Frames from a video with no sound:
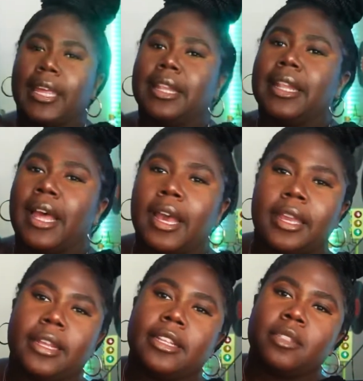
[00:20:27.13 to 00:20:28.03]
lot
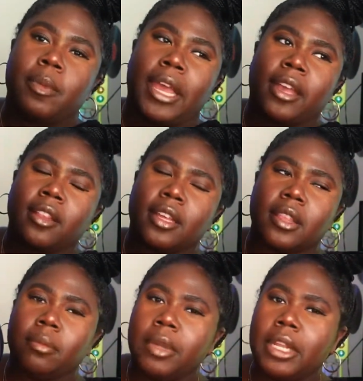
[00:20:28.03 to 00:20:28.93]
in this bag. Like the
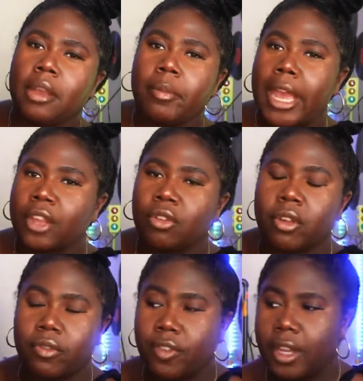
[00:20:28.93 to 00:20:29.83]
medium bag, you
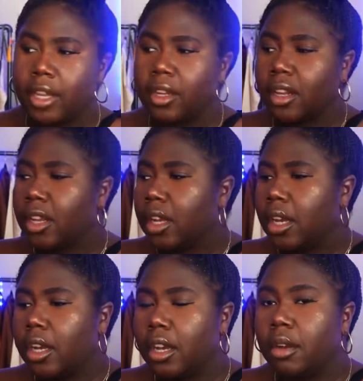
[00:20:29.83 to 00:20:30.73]
can fit
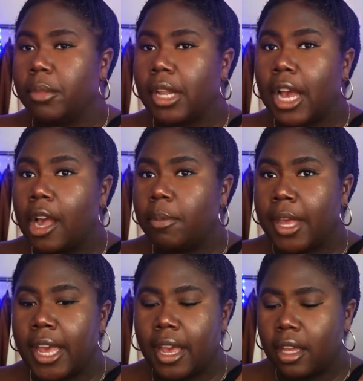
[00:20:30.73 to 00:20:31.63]
um, an
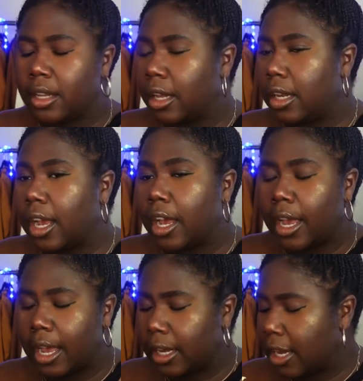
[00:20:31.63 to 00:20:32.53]
iPad, and
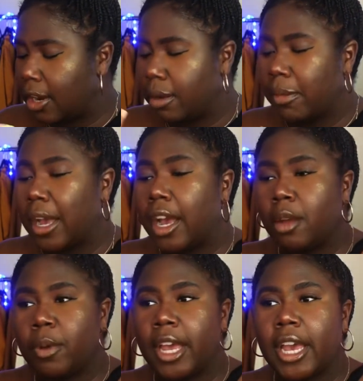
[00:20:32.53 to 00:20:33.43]
I carry my
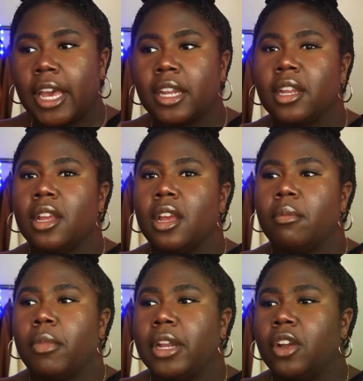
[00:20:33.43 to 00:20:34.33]
iPad,
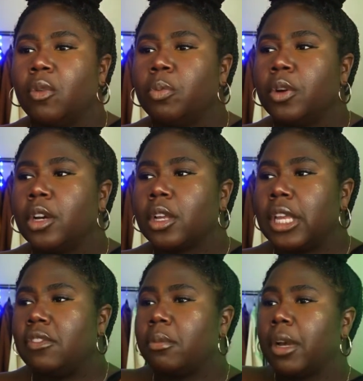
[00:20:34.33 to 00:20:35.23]
my notebook,
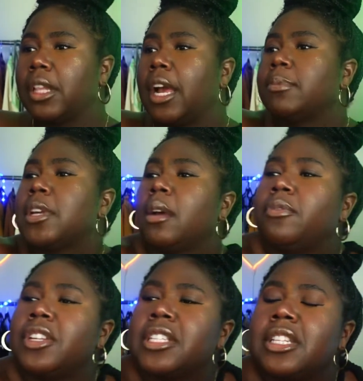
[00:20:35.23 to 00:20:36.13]
even my laptop
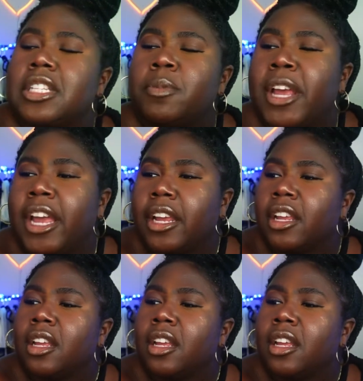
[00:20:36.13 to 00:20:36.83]
fits in this bag,